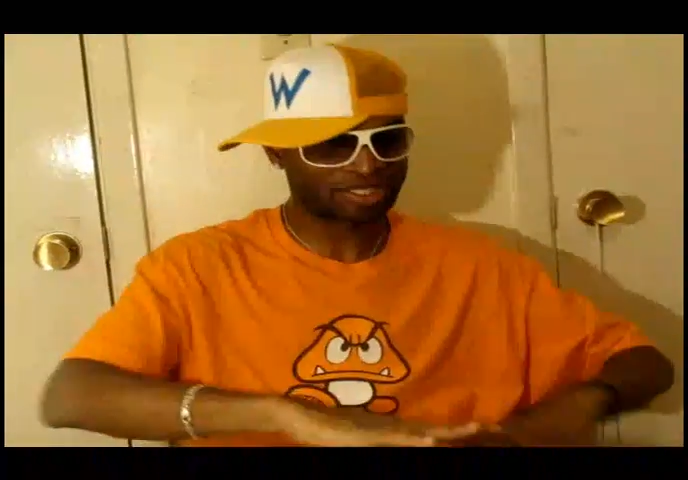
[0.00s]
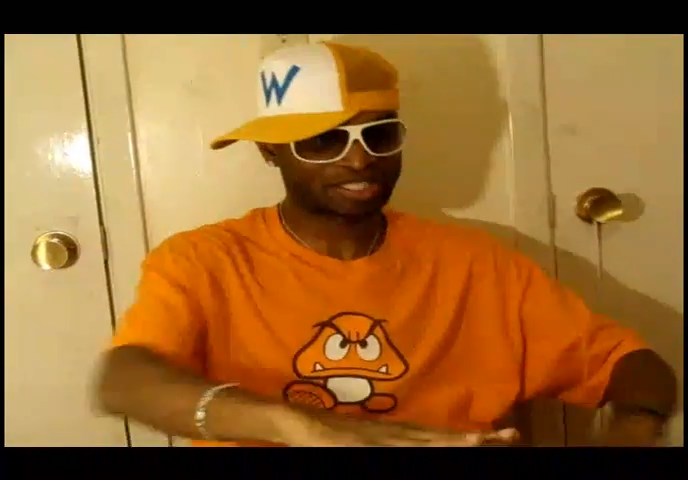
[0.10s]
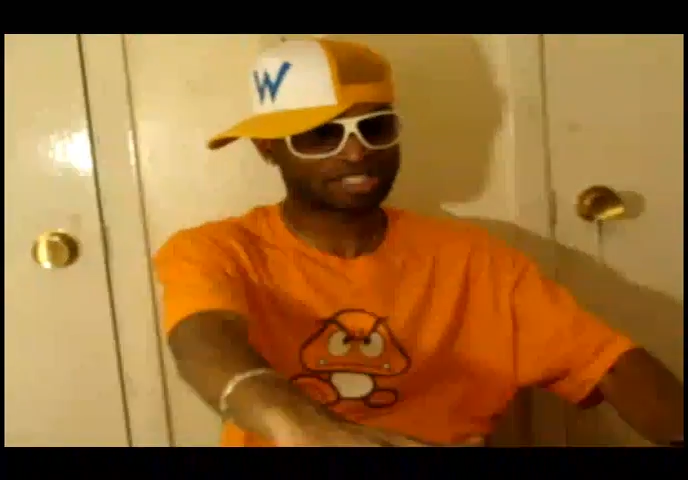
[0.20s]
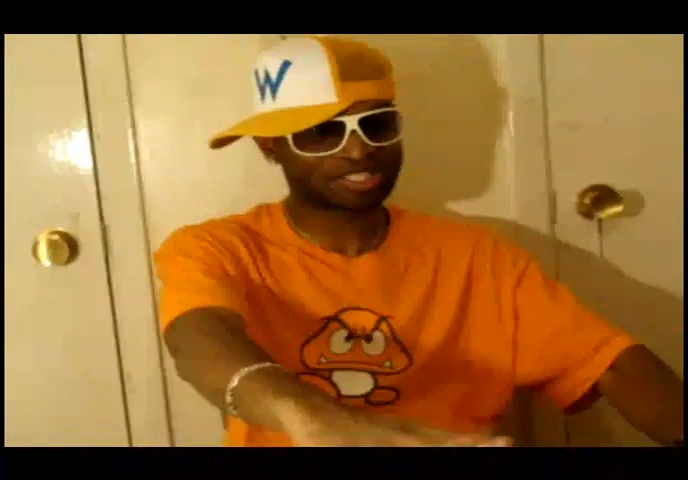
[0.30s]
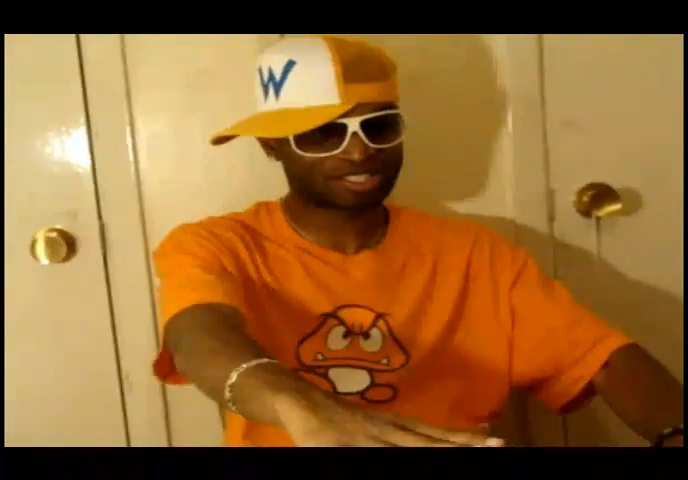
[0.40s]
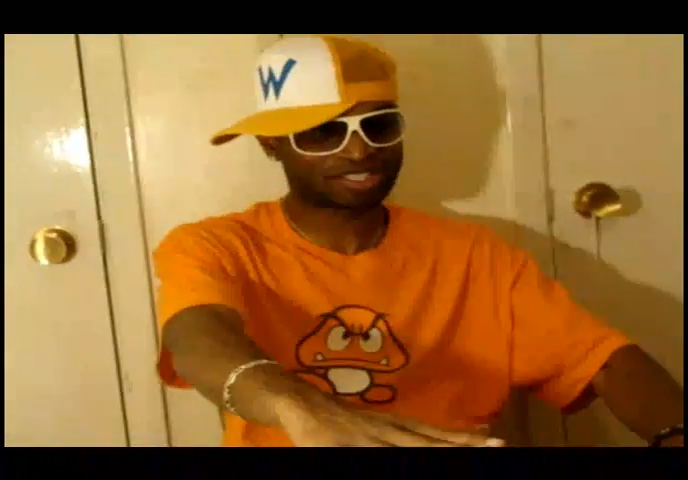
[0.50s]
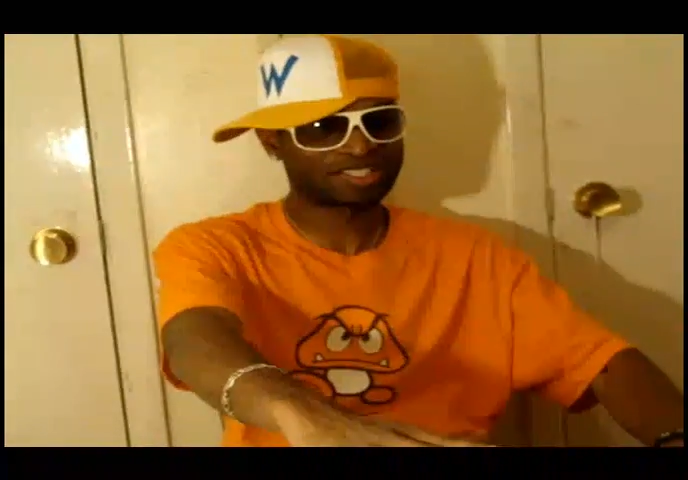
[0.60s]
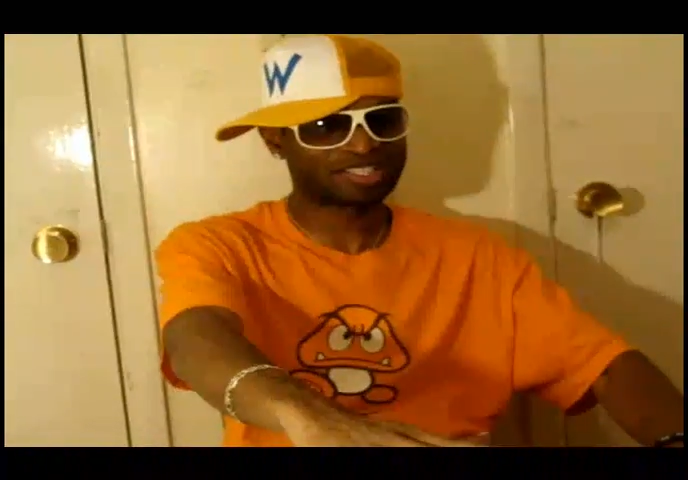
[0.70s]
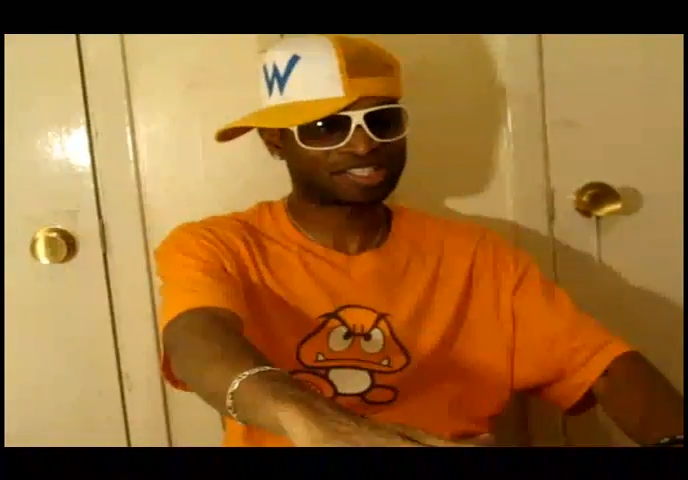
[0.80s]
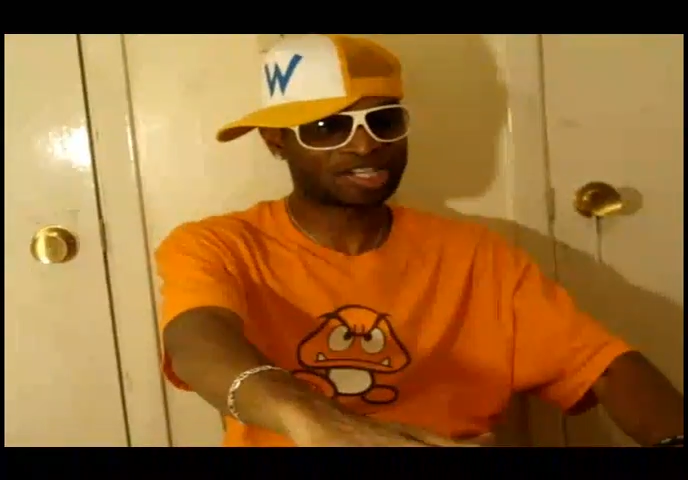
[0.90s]
and
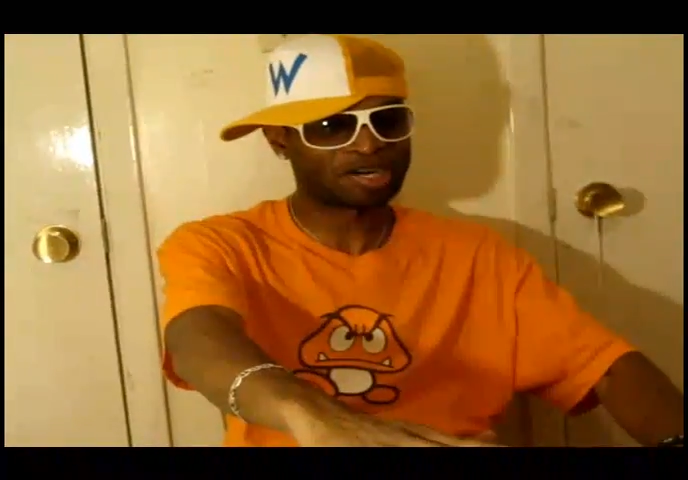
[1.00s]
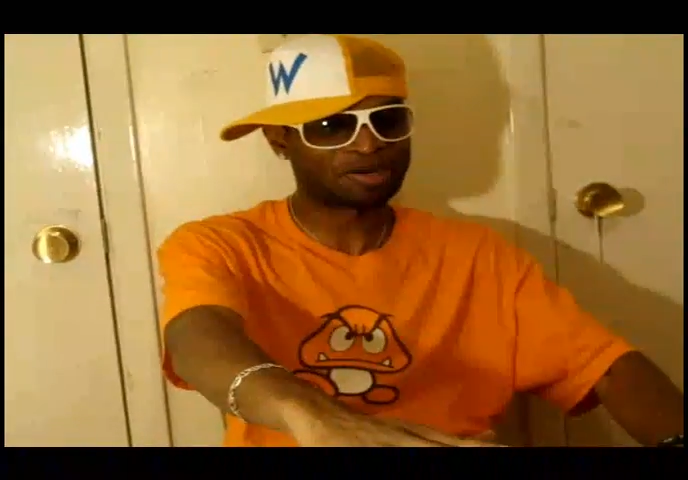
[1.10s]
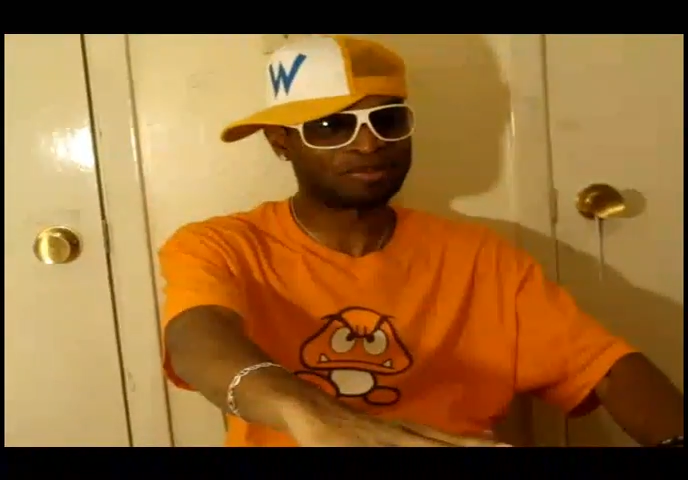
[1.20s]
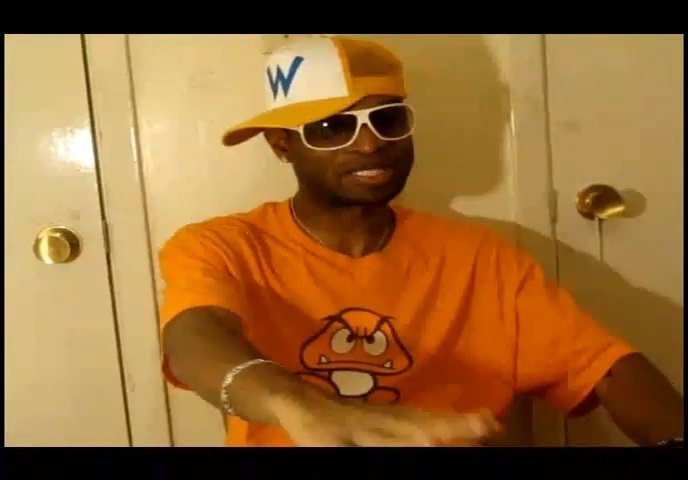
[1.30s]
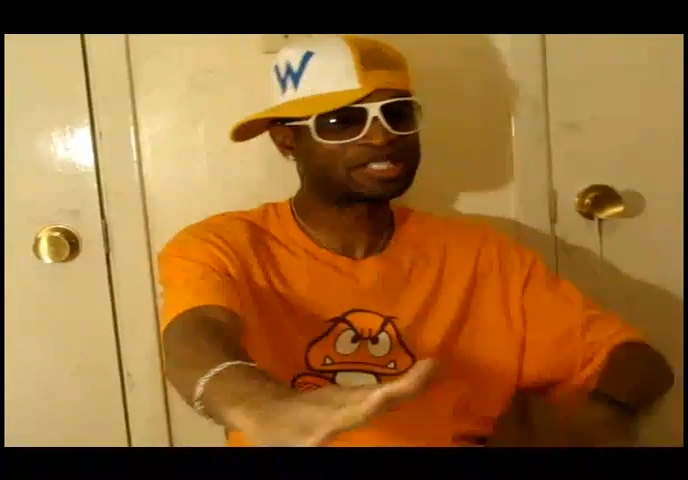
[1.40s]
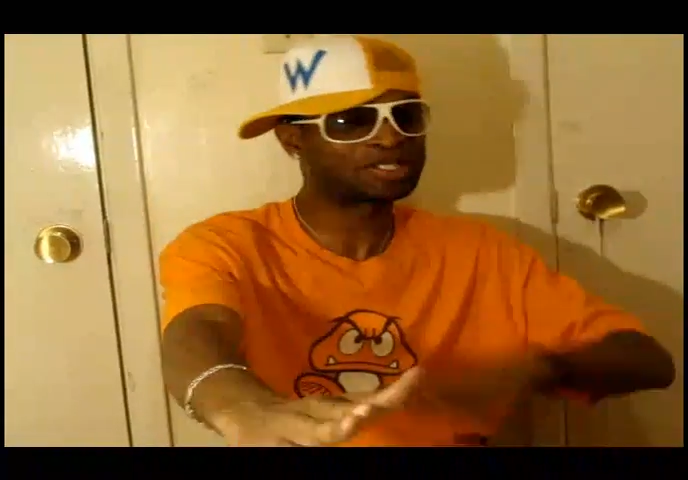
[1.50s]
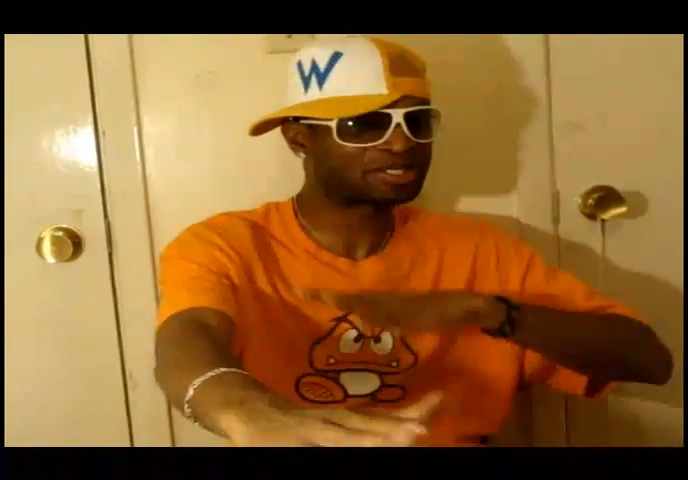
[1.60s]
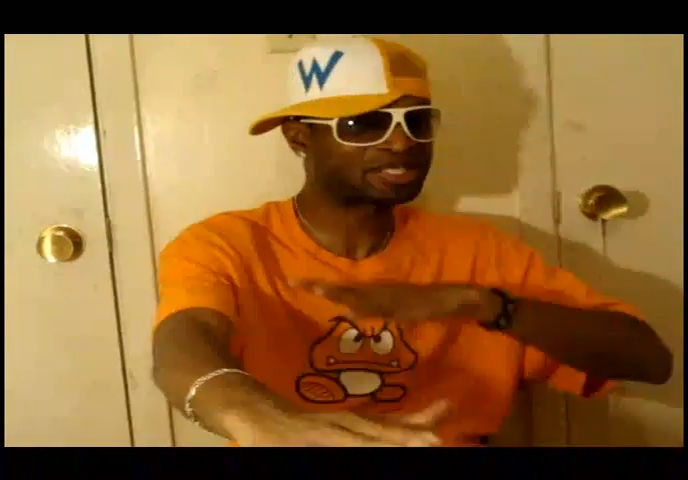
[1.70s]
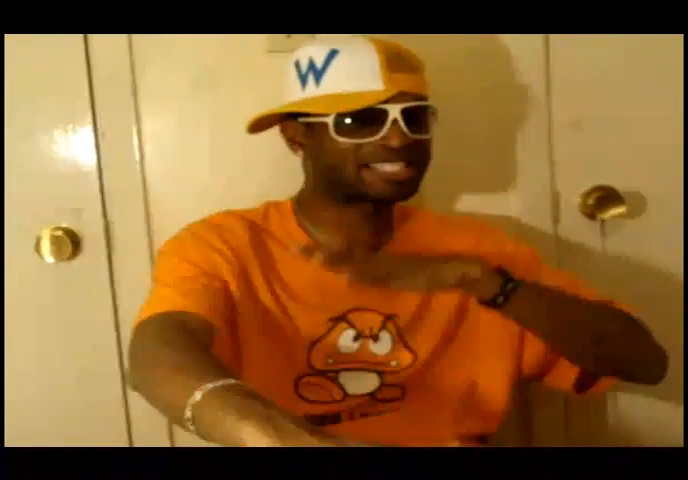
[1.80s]
calm, but still